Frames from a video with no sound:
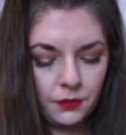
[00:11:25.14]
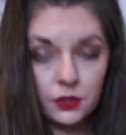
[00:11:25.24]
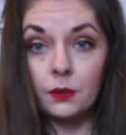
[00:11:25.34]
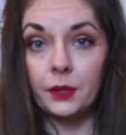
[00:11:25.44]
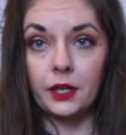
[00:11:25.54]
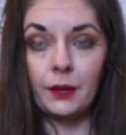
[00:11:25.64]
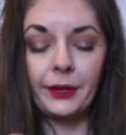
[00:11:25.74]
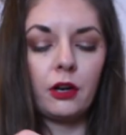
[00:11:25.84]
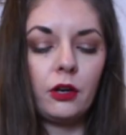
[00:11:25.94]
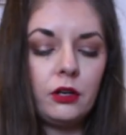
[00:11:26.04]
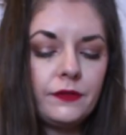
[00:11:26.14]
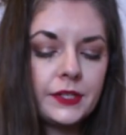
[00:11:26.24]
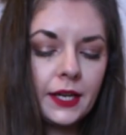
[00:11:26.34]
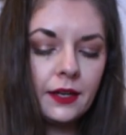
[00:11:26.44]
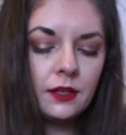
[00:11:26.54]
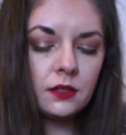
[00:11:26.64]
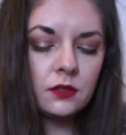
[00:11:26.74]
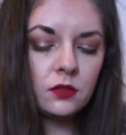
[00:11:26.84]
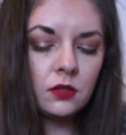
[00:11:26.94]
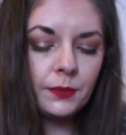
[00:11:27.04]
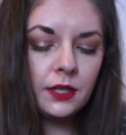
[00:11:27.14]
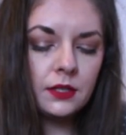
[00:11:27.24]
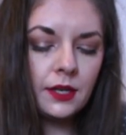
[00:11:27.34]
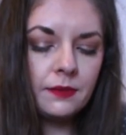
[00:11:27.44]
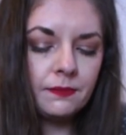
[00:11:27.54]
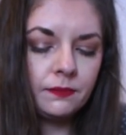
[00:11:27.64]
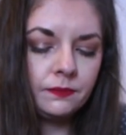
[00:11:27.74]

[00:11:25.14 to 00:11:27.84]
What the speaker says: So I'm gonna get my cloves and do my design.